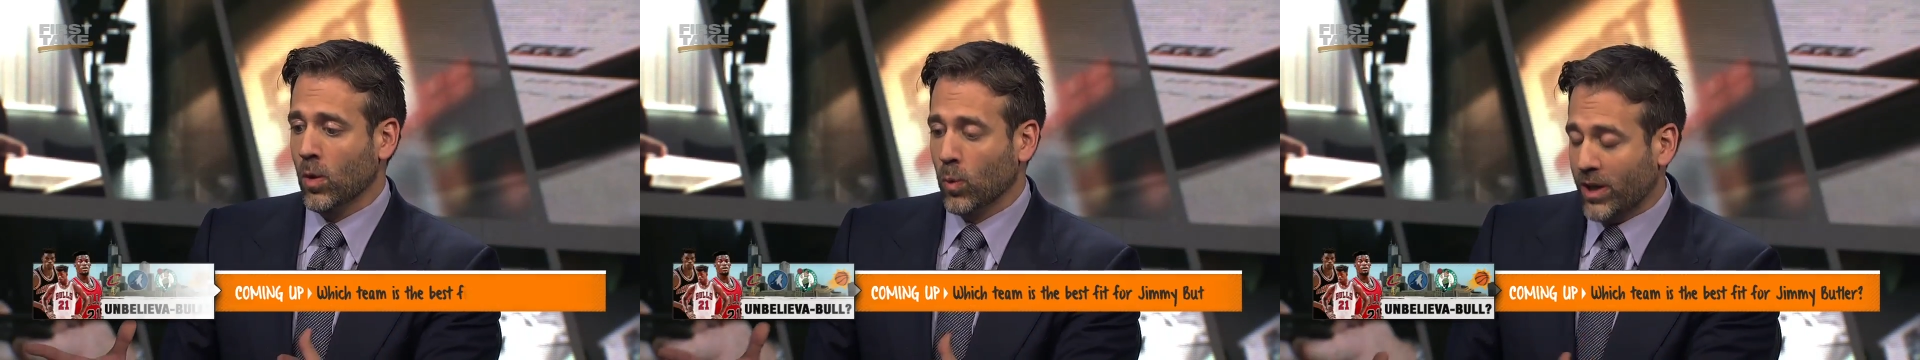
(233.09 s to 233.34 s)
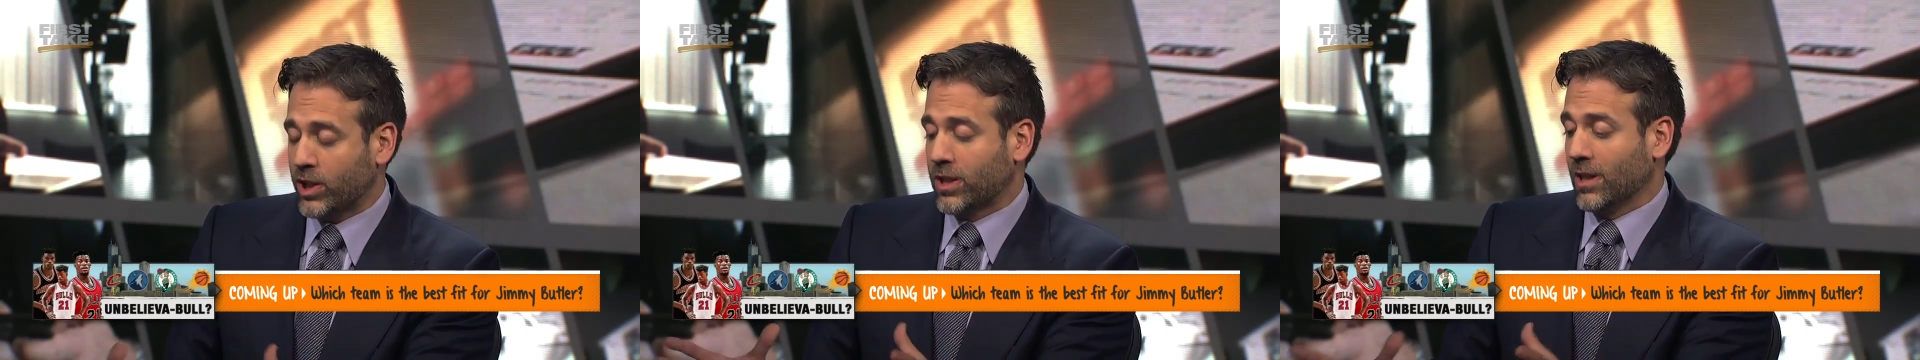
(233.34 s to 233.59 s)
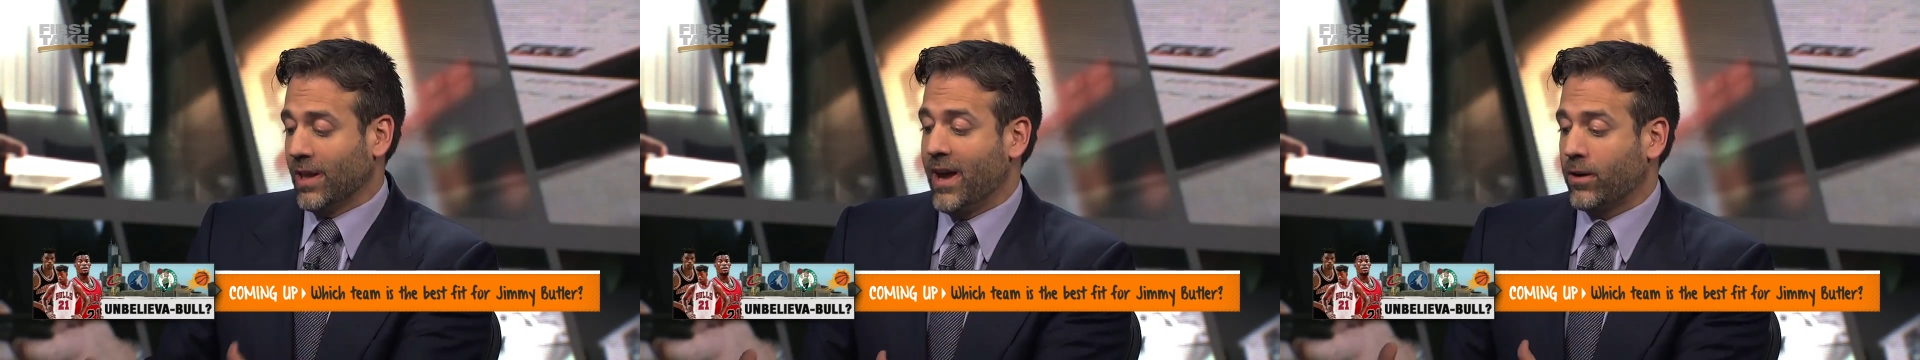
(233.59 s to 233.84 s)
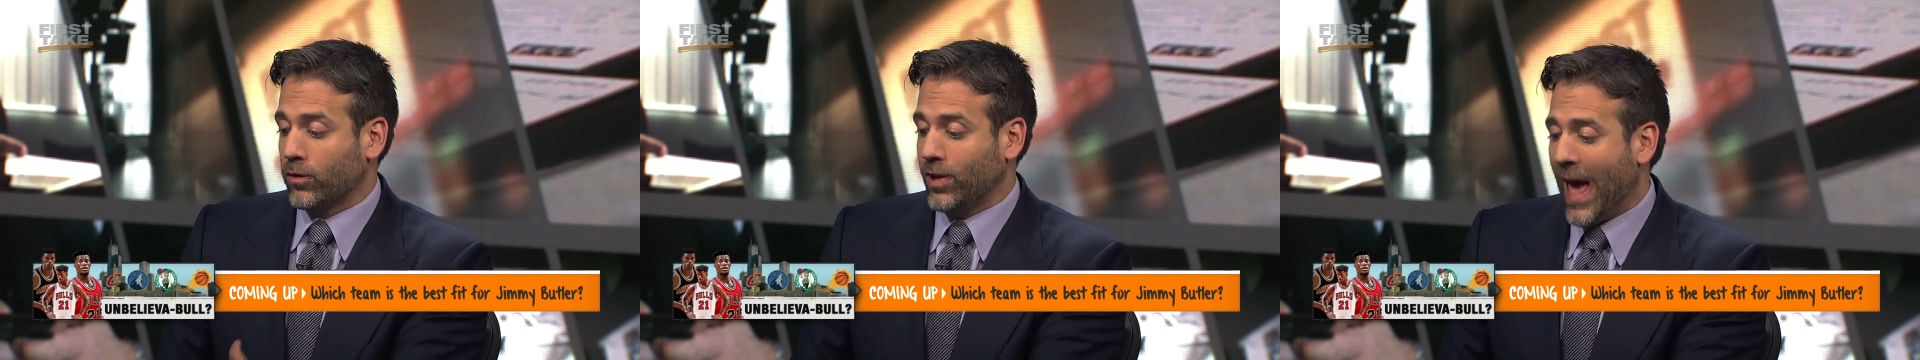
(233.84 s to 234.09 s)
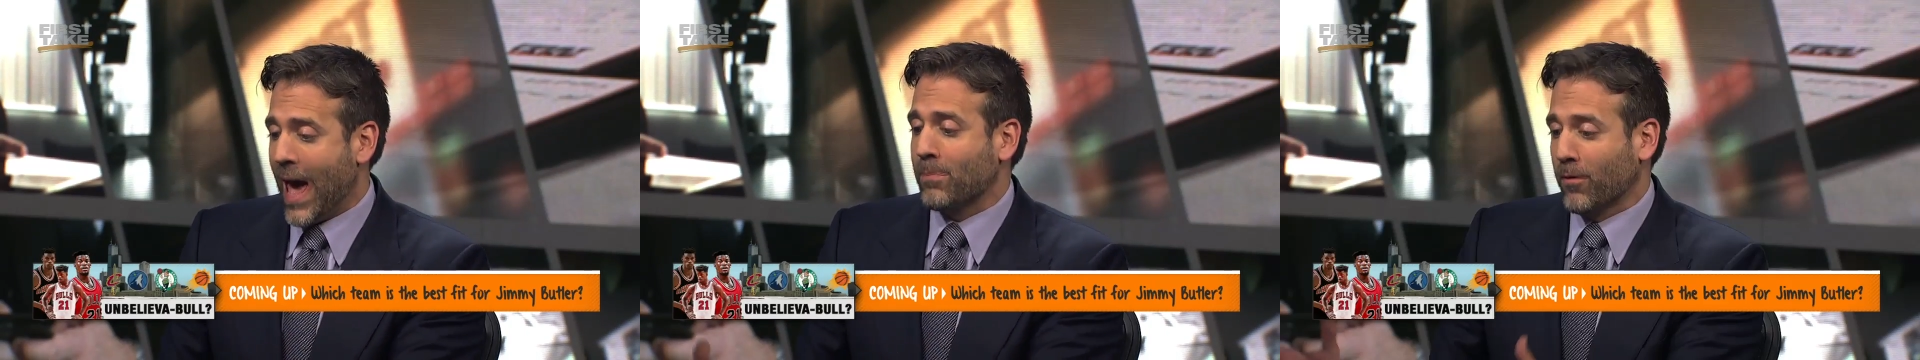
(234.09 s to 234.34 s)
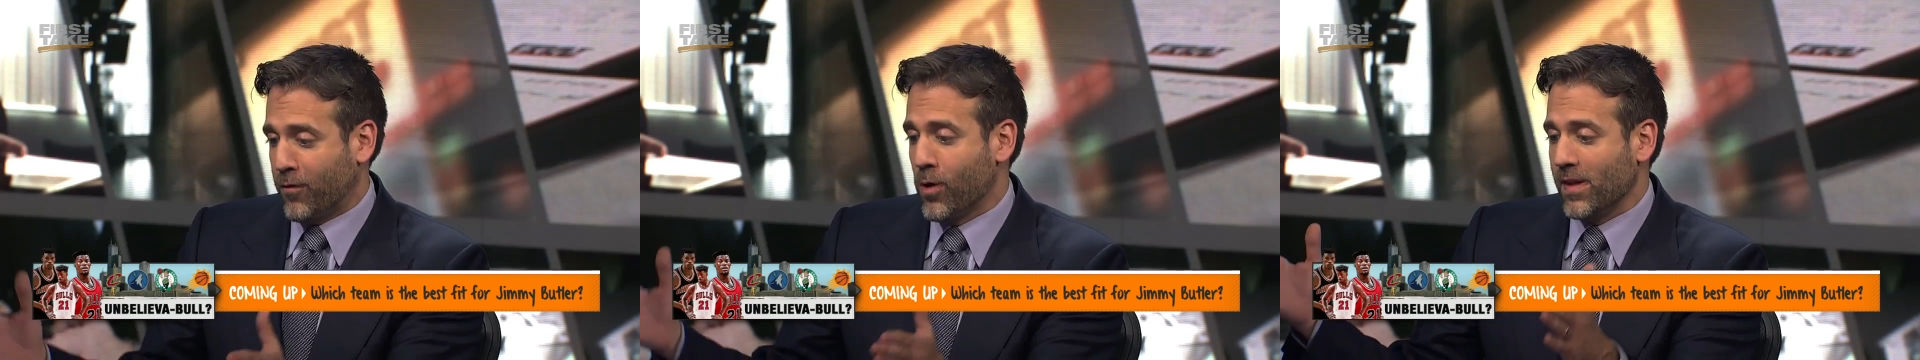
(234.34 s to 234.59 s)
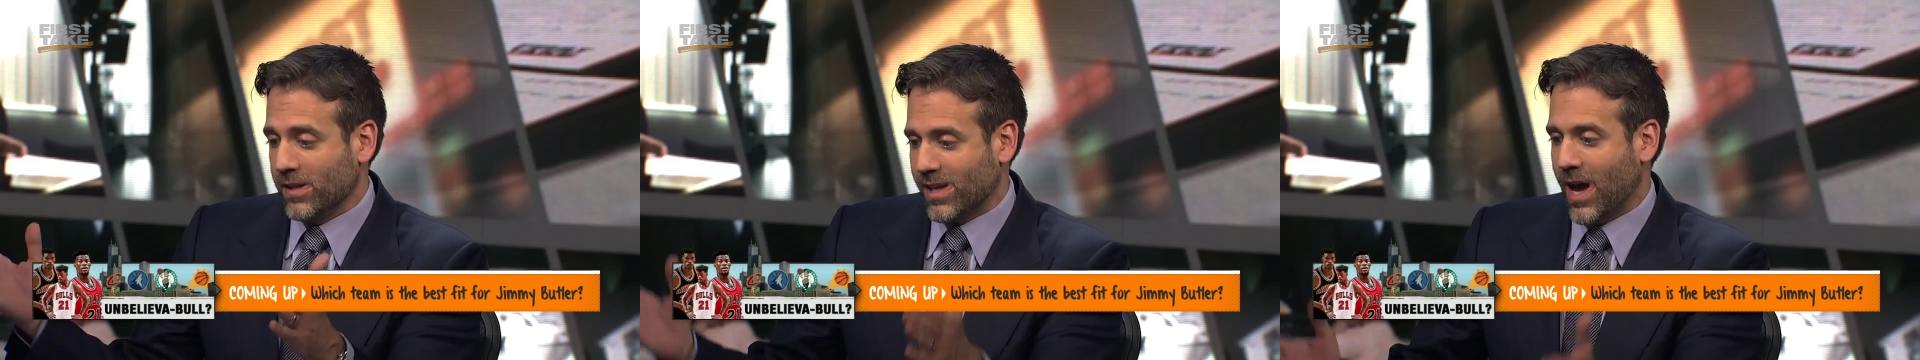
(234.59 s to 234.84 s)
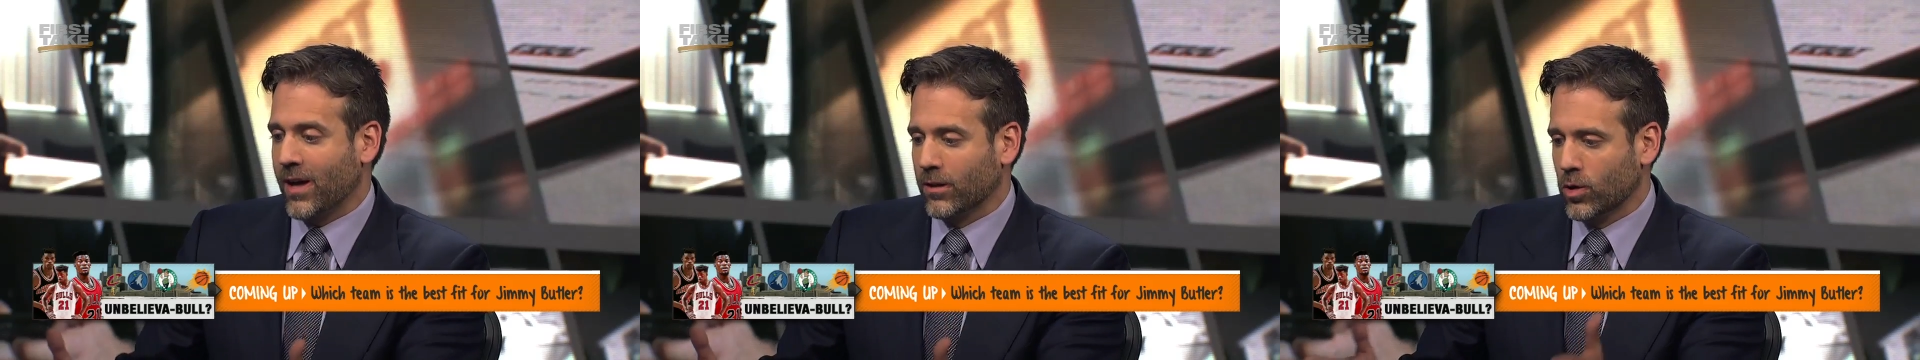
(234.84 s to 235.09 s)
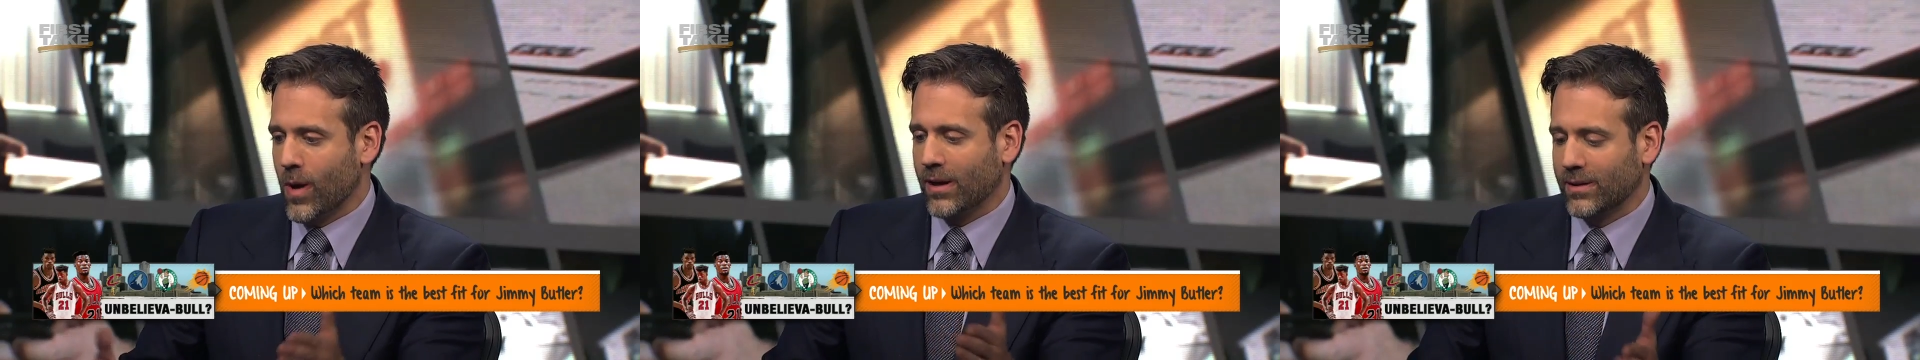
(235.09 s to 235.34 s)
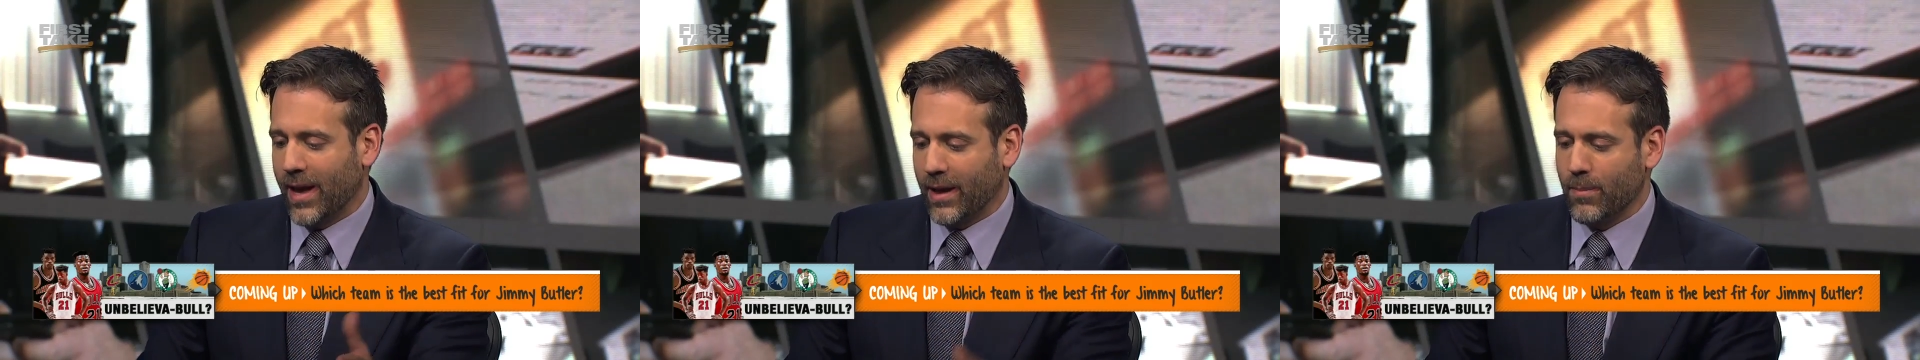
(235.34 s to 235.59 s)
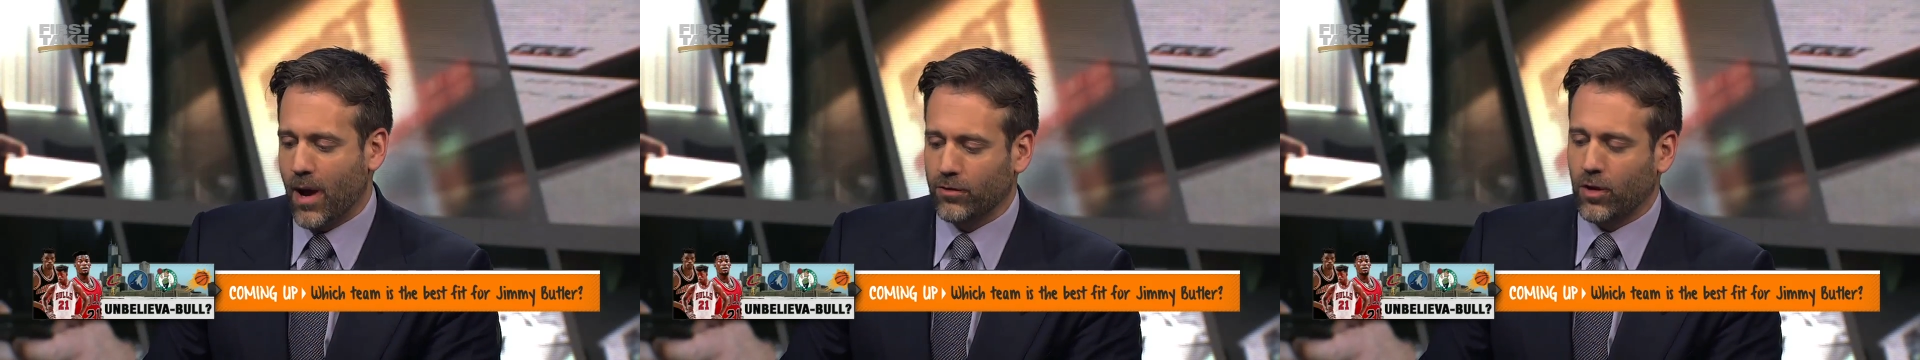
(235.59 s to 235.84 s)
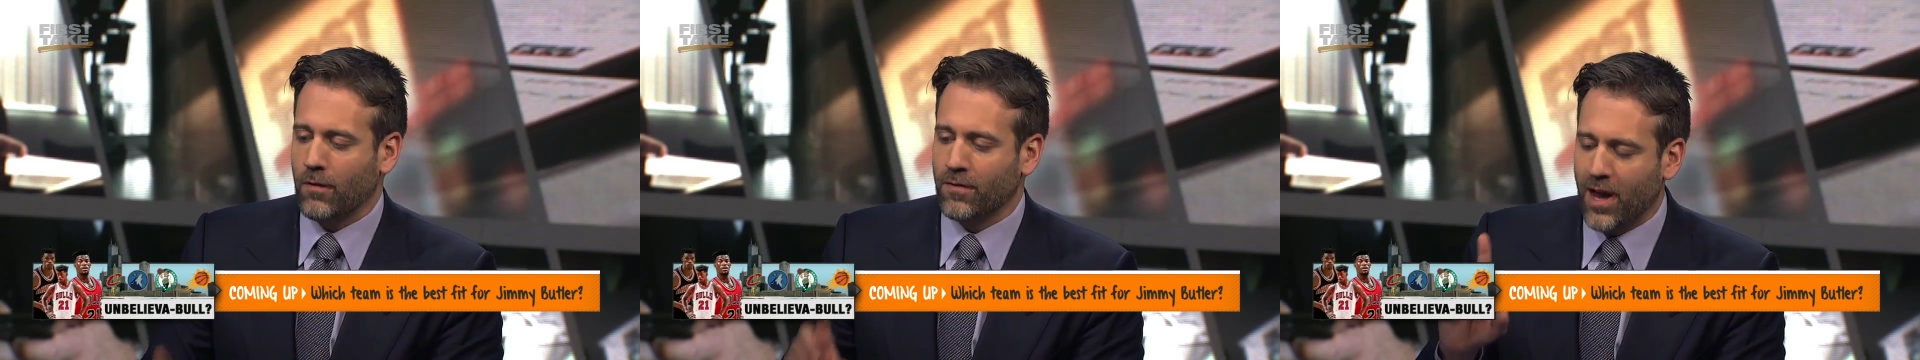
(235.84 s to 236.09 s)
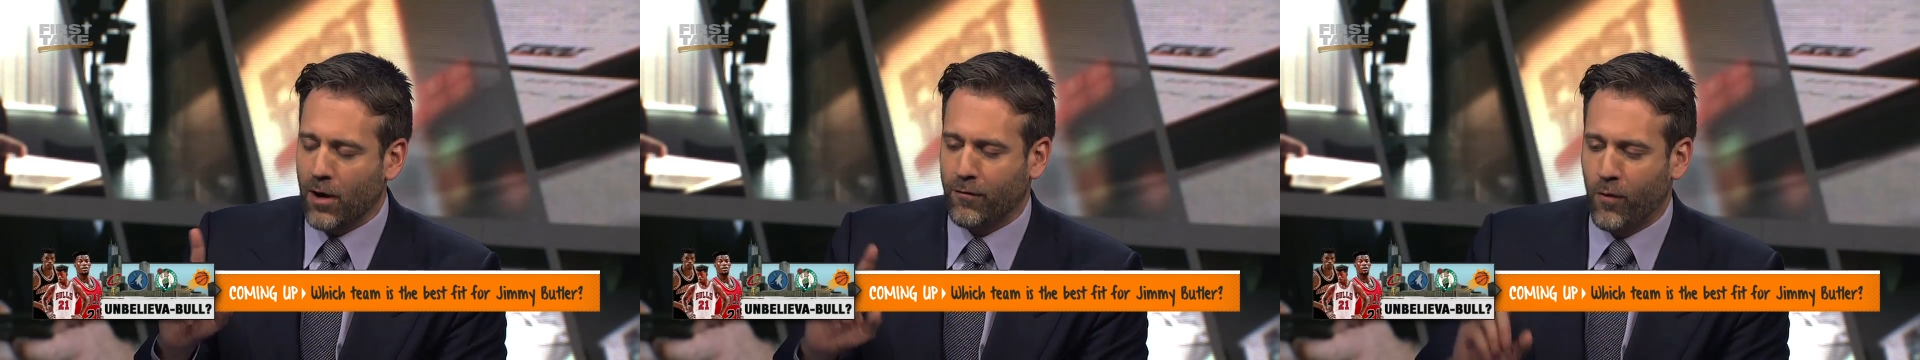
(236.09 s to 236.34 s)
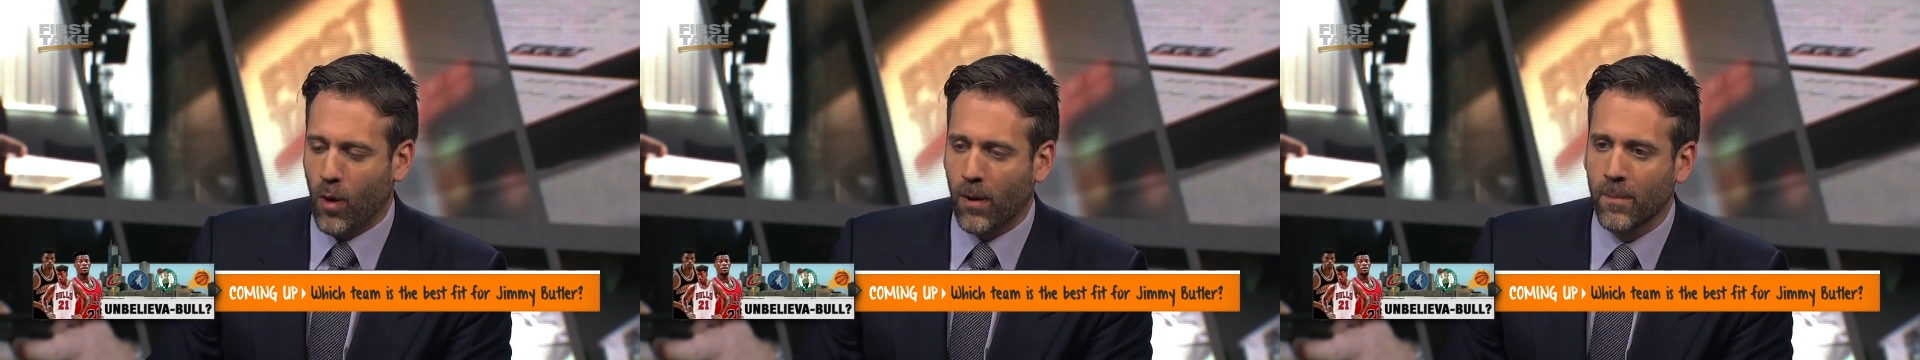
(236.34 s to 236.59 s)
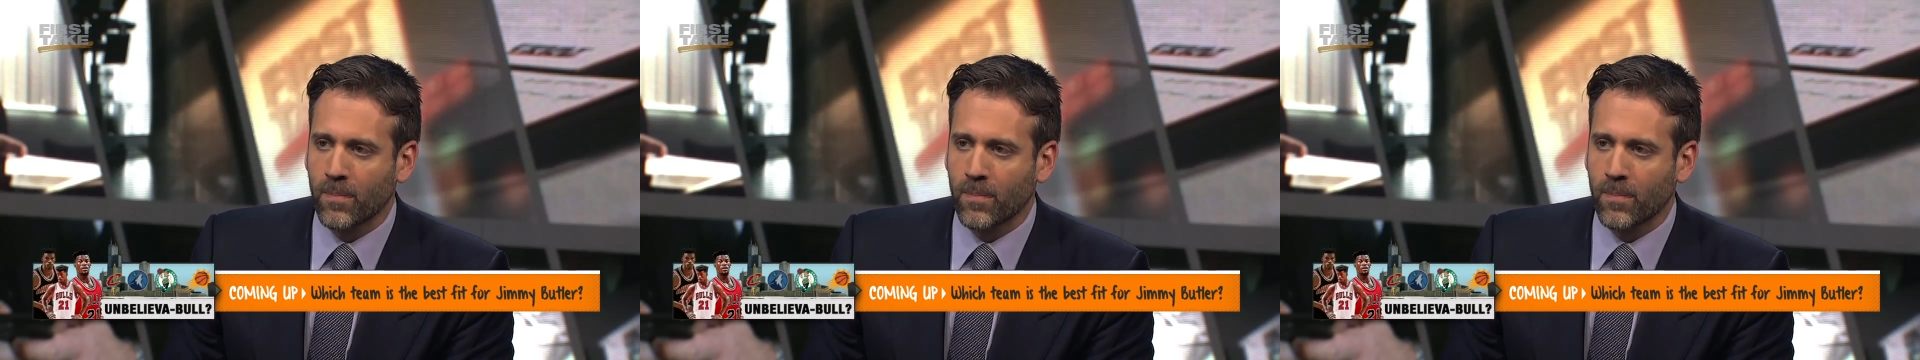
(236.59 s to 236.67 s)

which the Lakers had before they signed Luol Deng and Mozgov. Therefore,